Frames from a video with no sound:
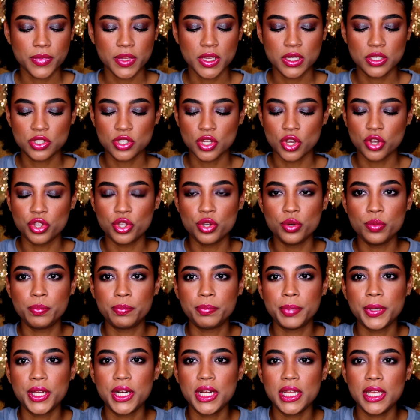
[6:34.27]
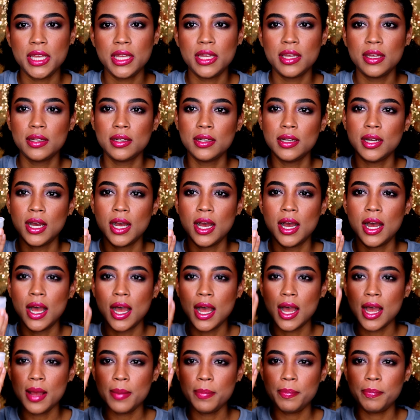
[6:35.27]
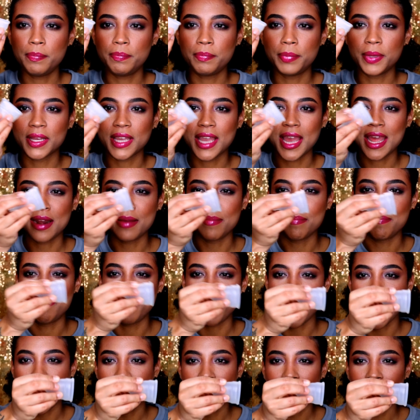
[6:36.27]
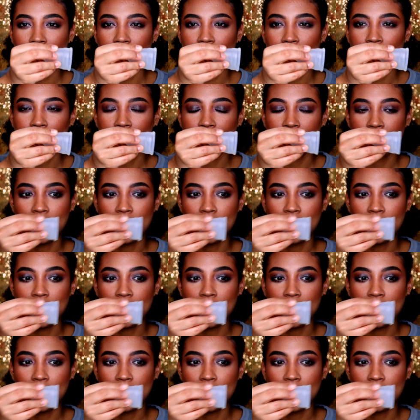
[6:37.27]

So you put it up but kind of back